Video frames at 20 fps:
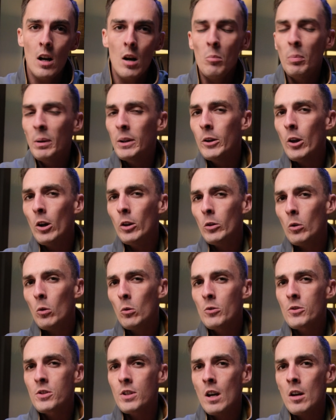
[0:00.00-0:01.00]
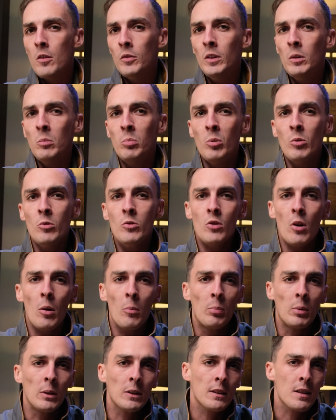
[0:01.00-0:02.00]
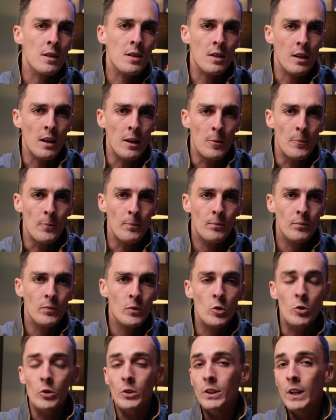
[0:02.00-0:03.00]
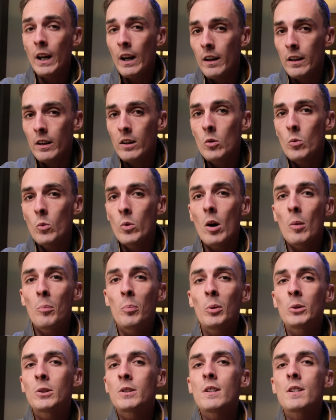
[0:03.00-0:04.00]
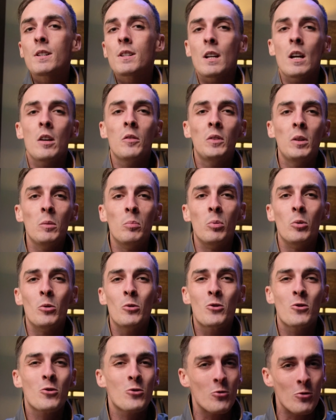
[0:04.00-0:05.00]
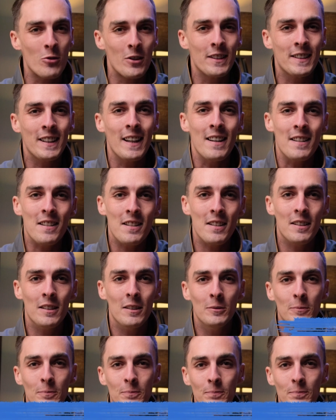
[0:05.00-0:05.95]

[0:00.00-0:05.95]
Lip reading: But not all safety boots are built the same. Today, we are putting safety boots to the test.